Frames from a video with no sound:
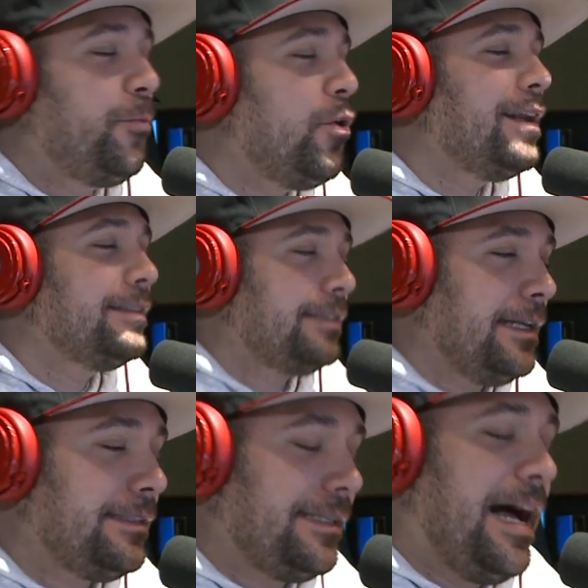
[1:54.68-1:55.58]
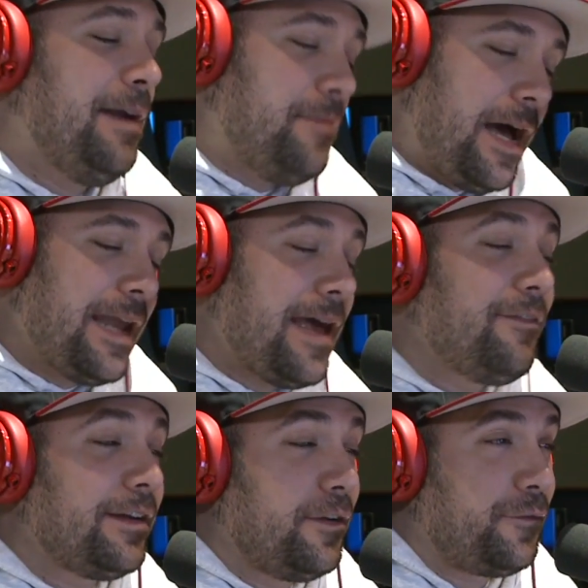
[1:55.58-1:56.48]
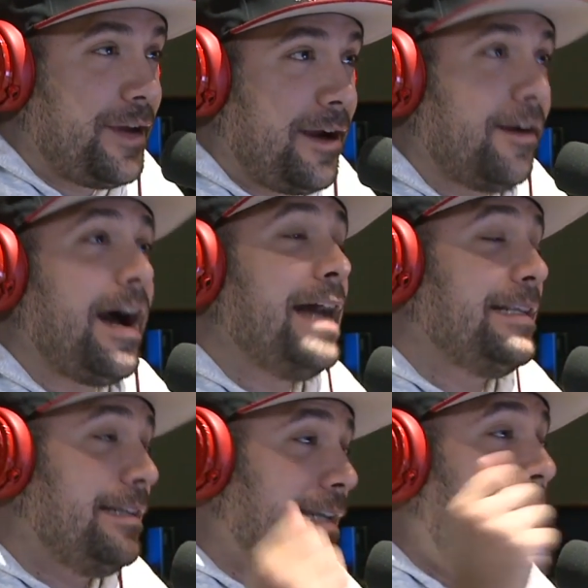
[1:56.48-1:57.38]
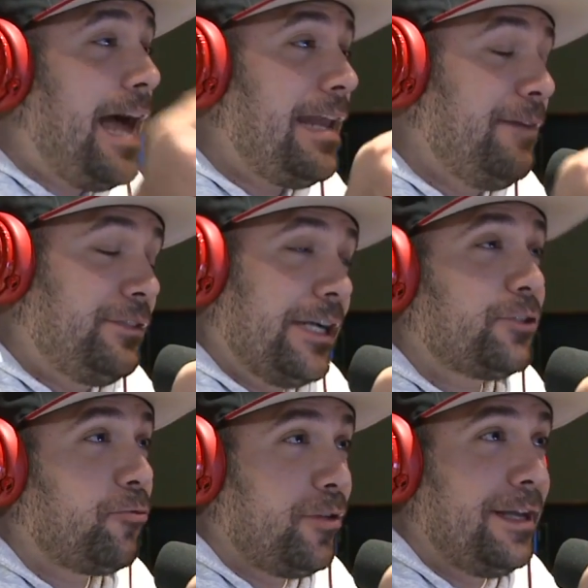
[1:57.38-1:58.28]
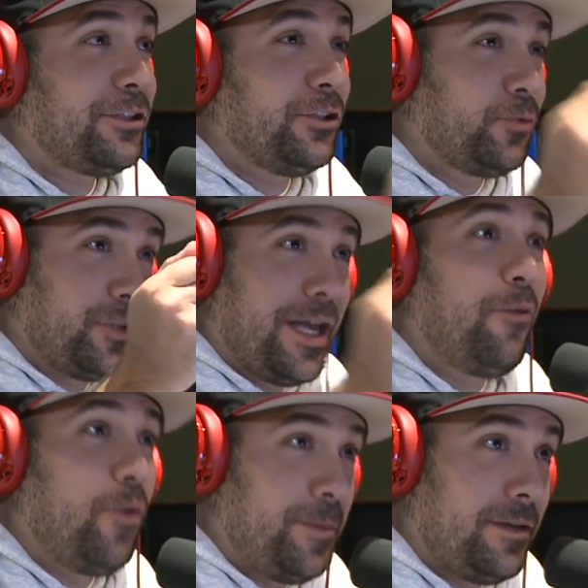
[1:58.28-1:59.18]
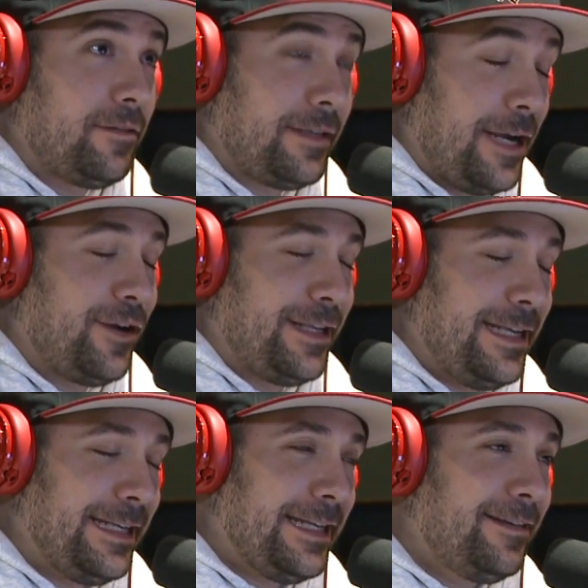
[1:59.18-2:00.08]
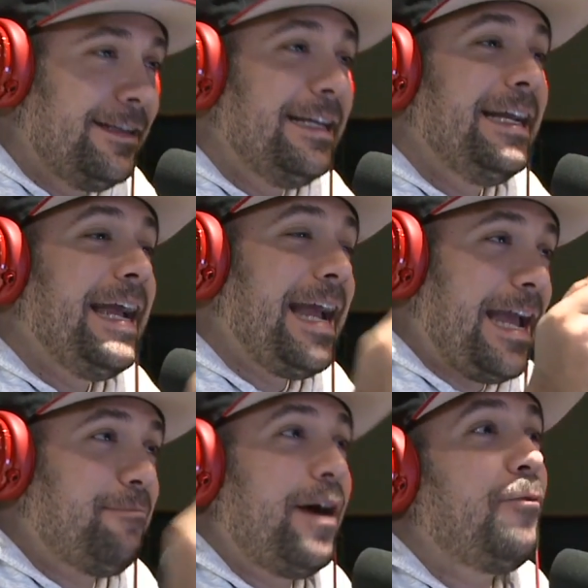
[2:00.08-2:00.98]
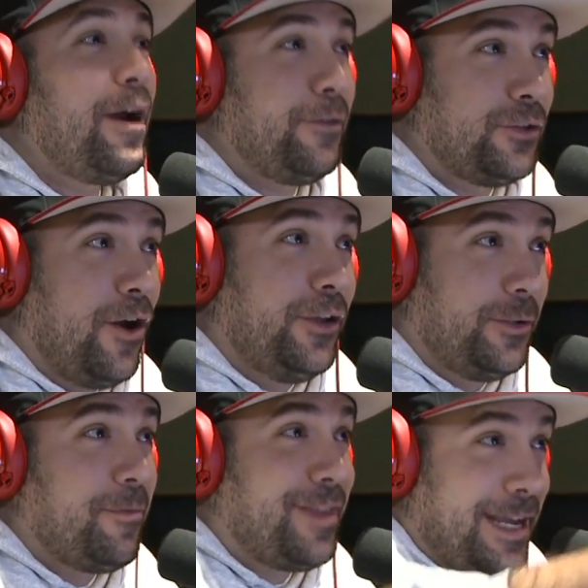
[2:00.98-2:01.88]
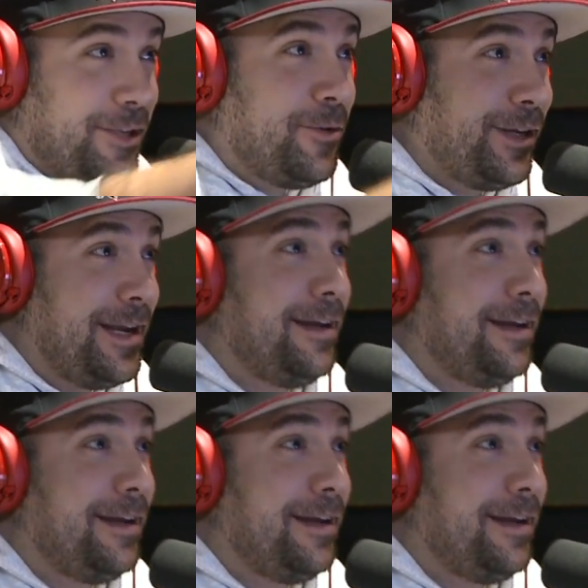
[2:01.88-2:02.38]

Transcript: point is this I'm not having an affair. I did not have sexual relations with that woman, Carrie Keegan. Very nice. And my wife is awesome. Thank you and good